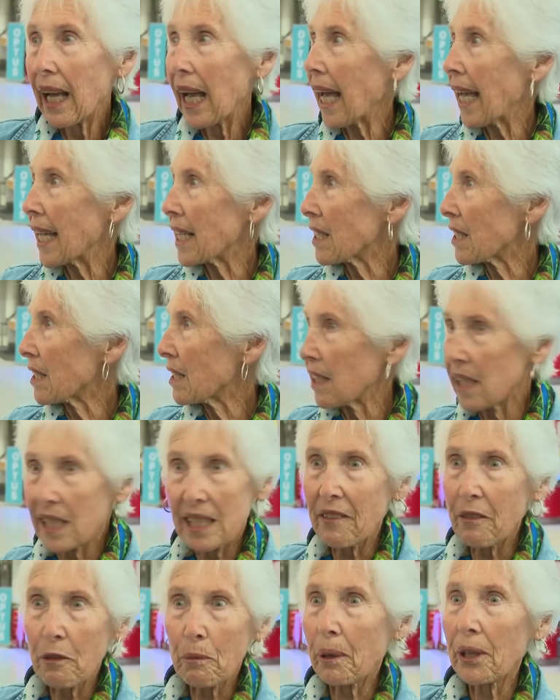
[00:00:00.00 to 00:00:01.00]
and
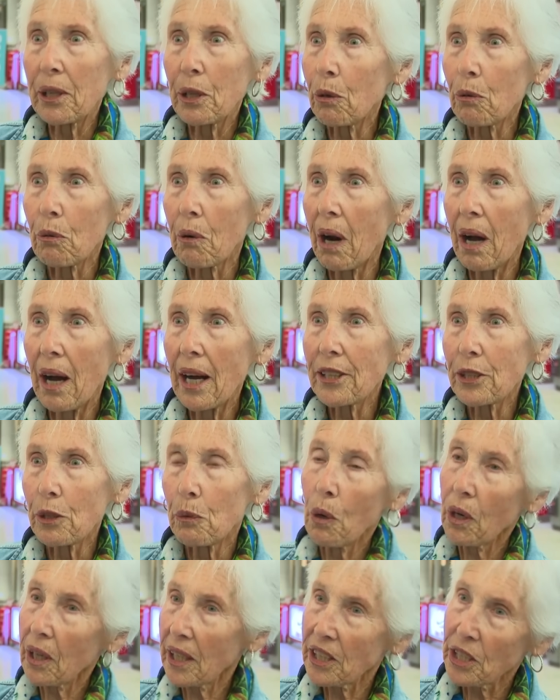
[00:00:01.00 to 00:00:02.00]
is everybody all right, or
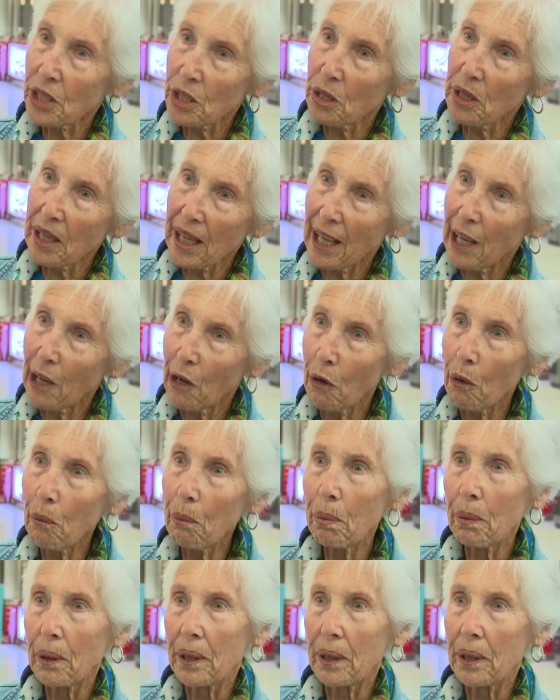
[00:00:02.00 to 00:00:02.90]
what can you do to help?